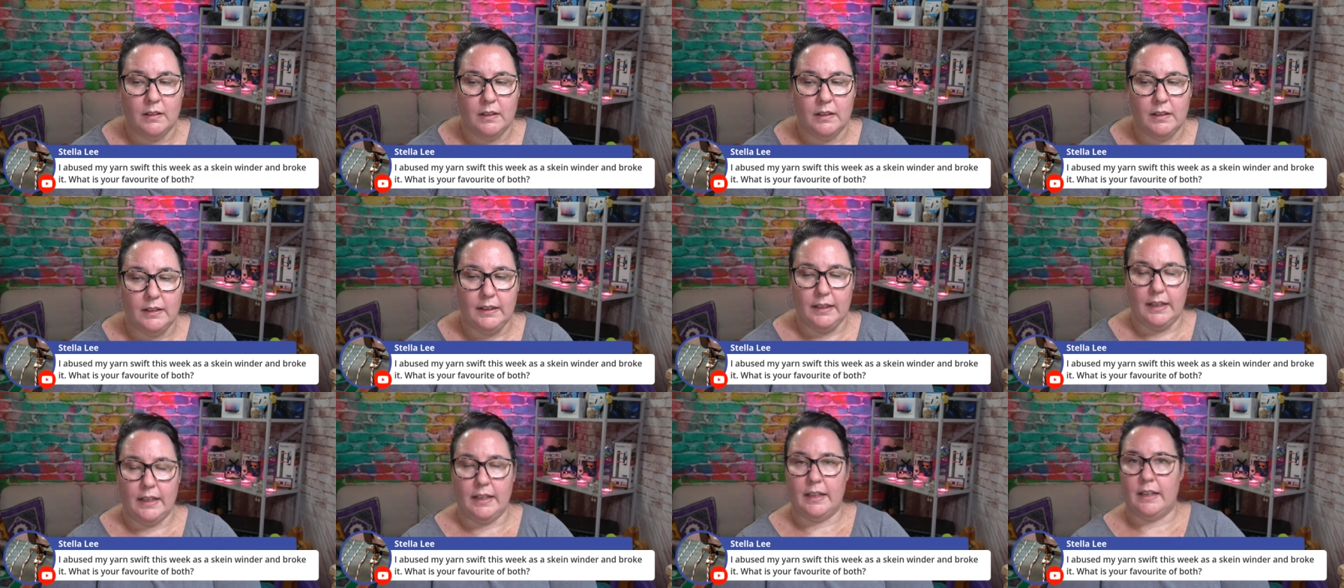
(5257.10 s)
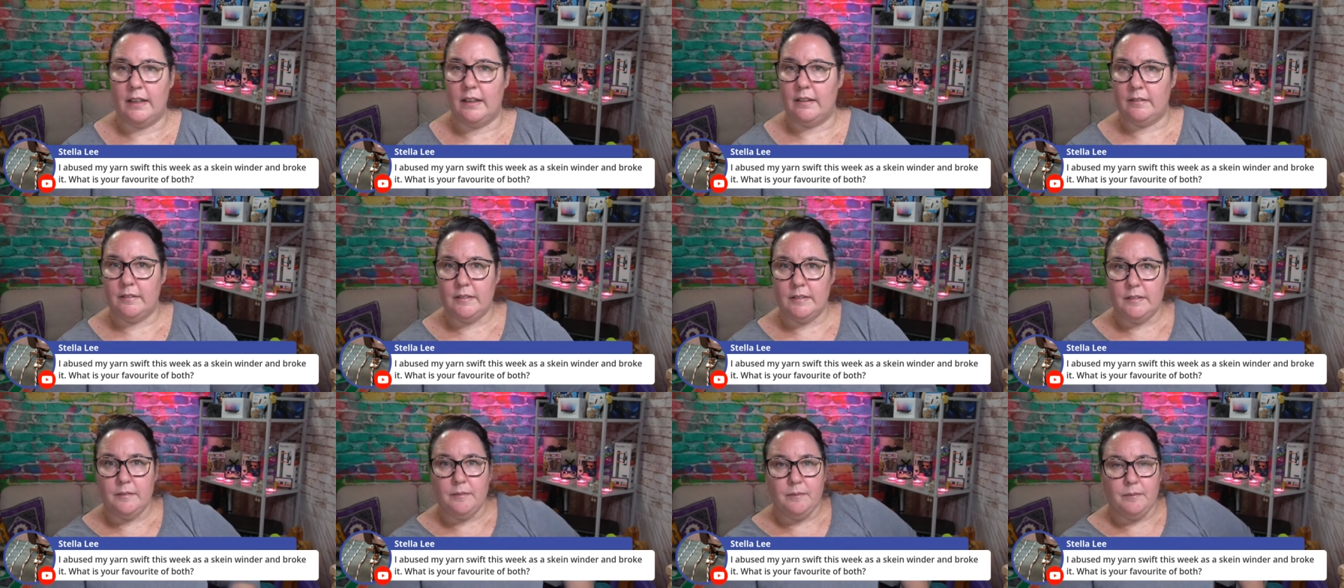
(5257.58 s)
yeah.
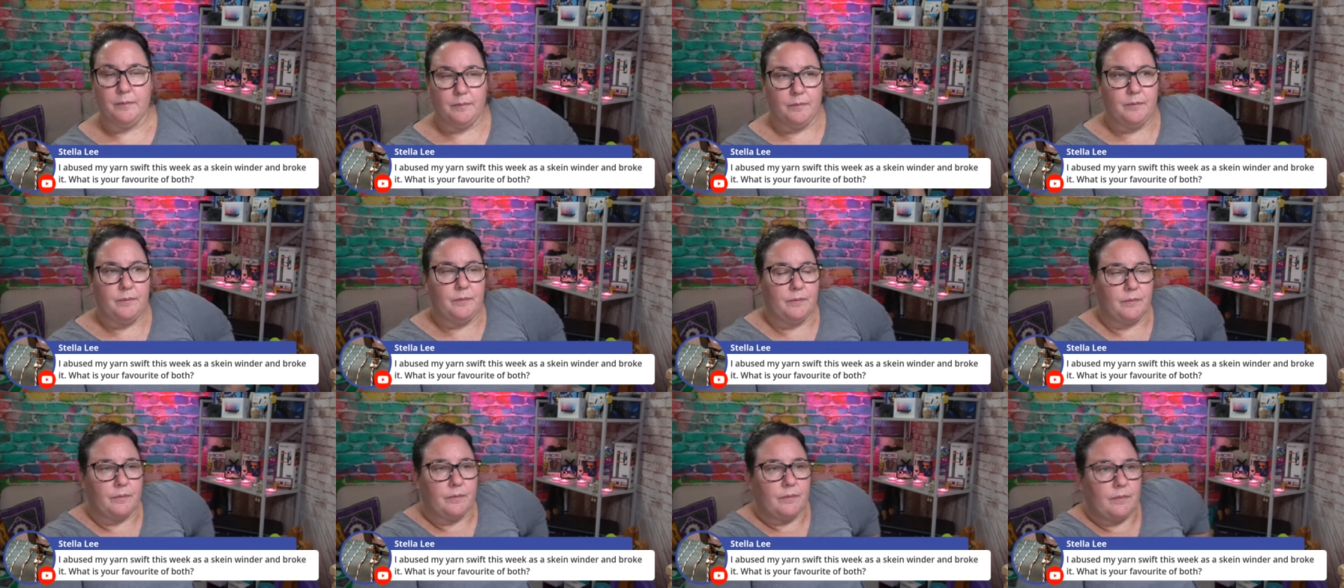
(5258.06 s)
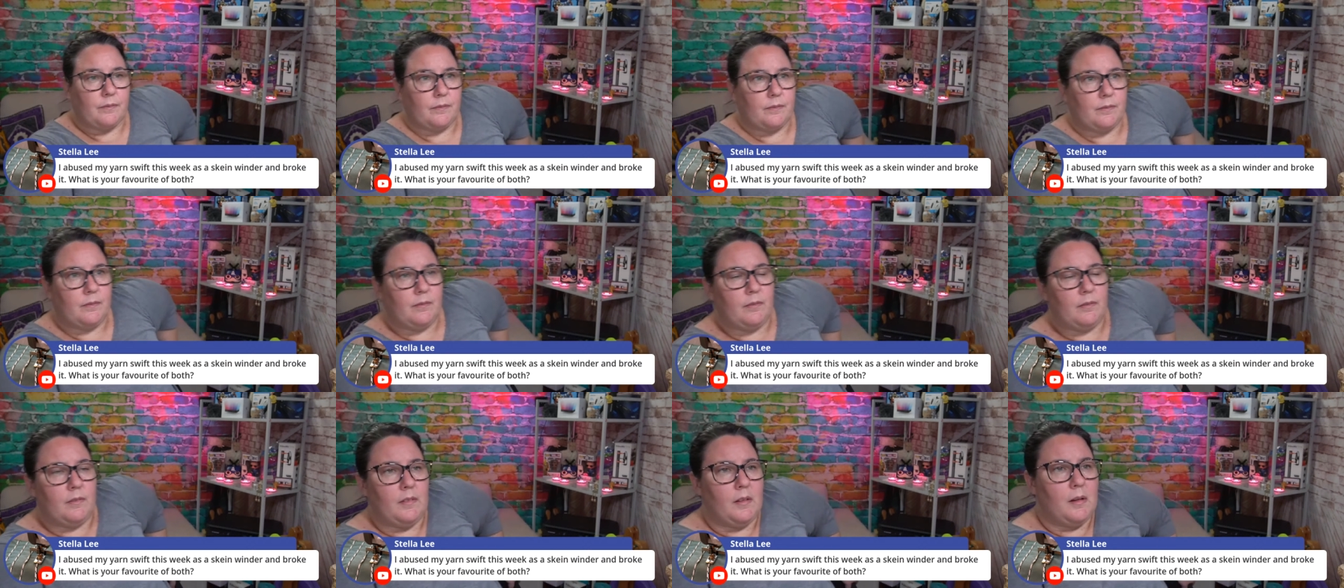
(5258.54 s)

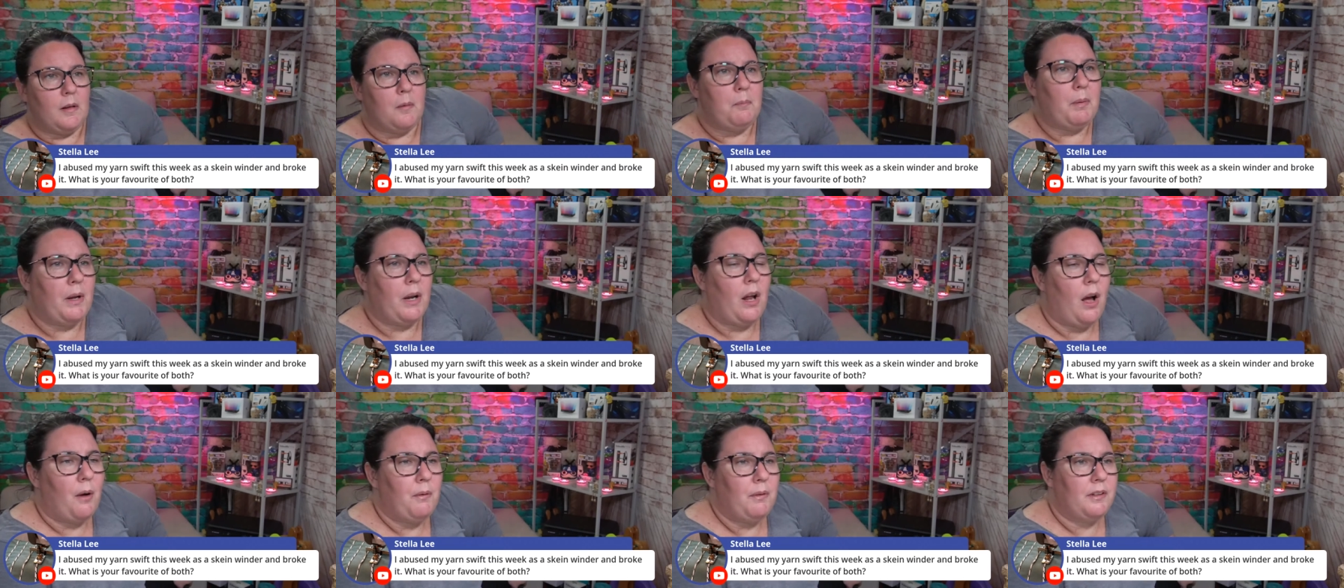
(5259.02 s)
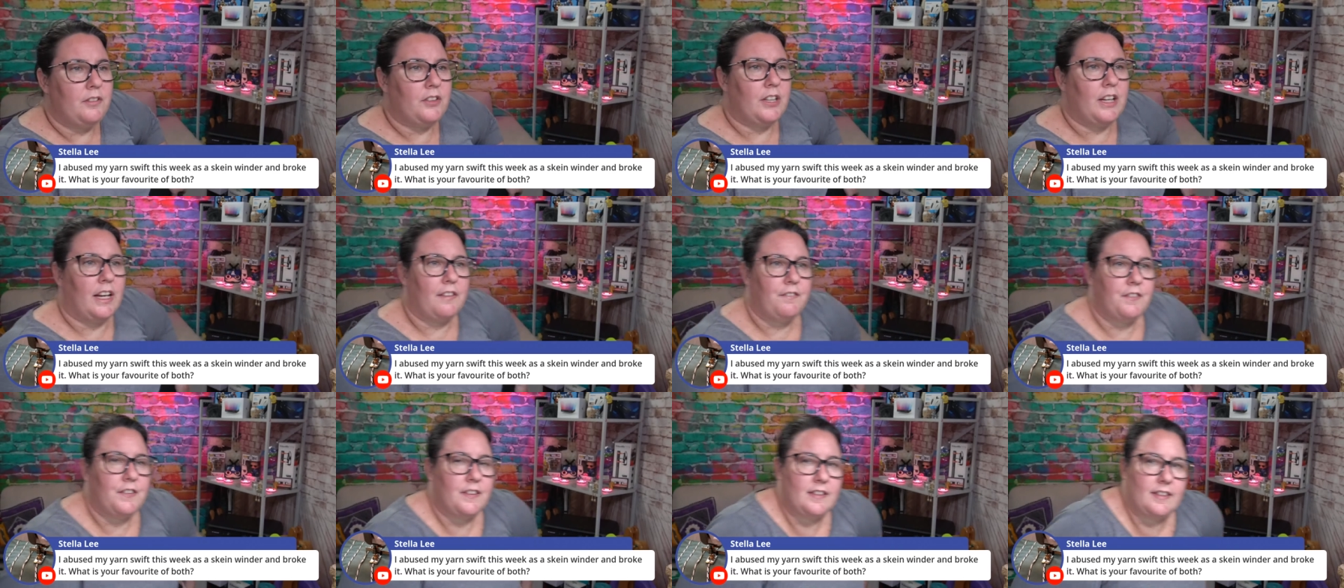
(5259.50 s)
But I would
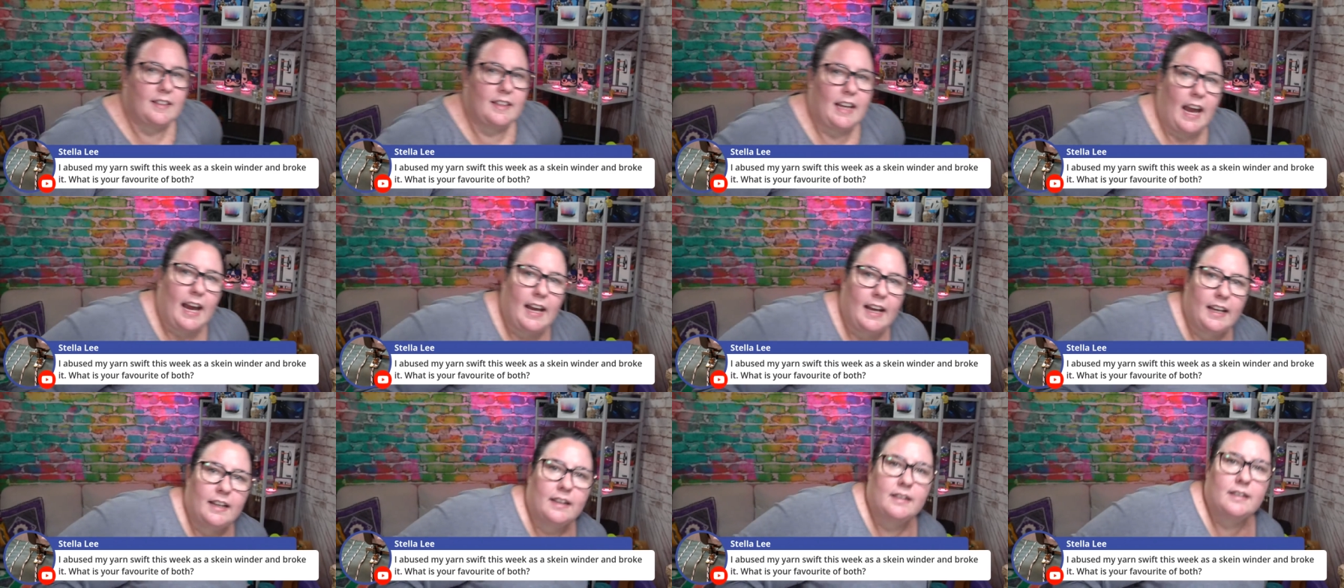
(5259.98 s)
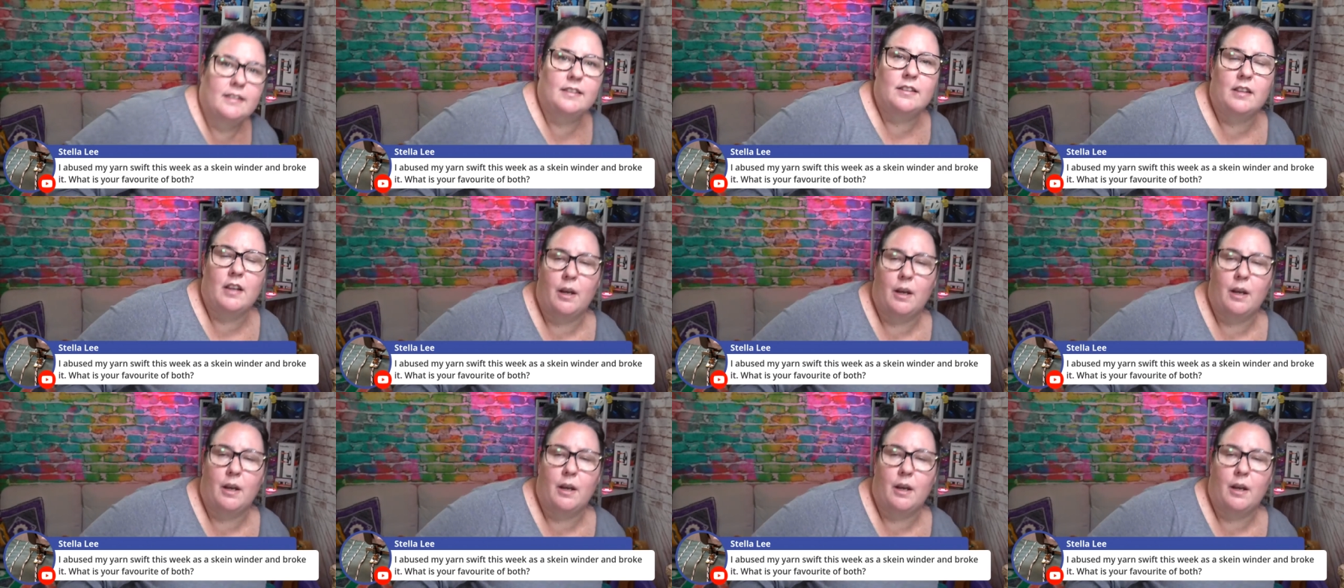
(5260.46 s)
check for skeiners.